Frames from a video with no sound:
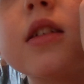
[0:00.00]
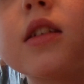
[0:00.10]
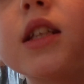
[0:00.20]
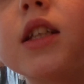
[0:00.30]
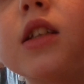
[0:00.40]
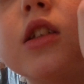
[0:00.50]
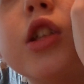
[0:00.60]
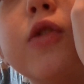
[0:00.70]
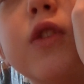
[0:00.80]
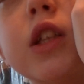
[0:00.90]
like,
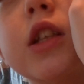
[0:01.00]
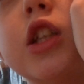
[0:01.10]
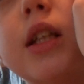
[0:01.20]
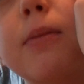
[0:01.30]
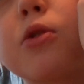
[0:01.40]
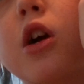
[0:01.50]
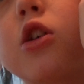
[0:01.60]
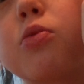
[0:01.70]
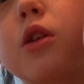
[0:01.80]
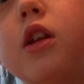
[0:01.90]
filming a James
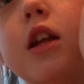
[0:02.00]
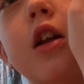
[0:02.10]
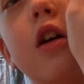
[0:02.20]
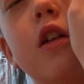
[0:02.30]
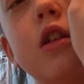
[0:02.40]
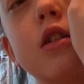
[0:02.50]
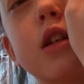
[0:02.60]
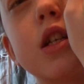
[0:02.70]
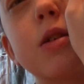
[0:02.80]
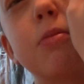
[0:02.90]
Charles one, you need all these,
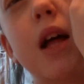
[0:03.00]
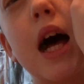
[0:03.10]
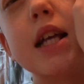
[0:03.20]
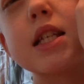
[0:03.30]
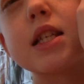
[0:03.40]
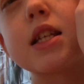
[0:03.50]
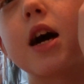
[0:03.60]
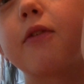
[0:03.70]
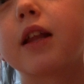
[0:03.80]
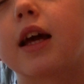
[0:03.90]
like, supplies and
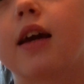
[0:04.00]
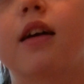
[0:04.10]
stuff, and, like,